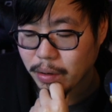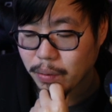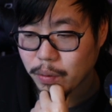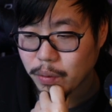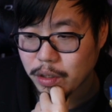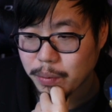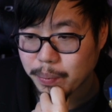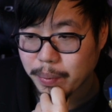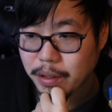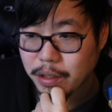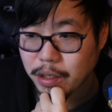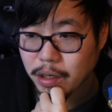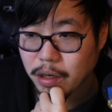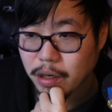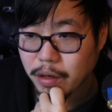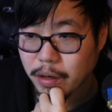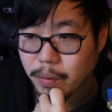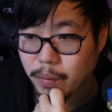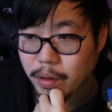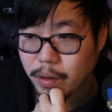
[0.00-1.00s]
which Pidgeot
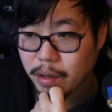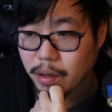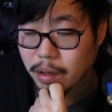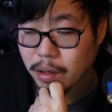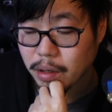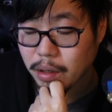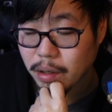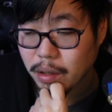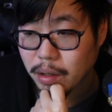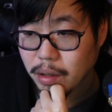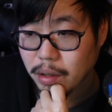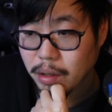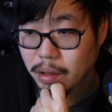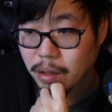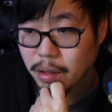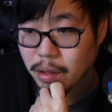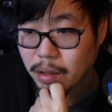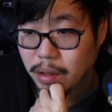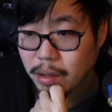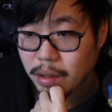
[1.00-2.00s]
are they running?
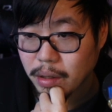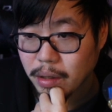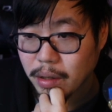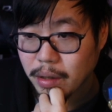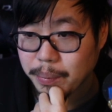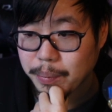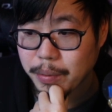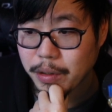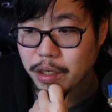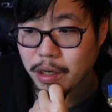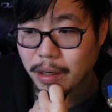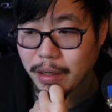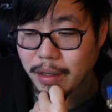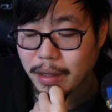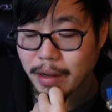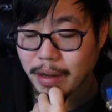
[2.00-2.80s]
Pidgeot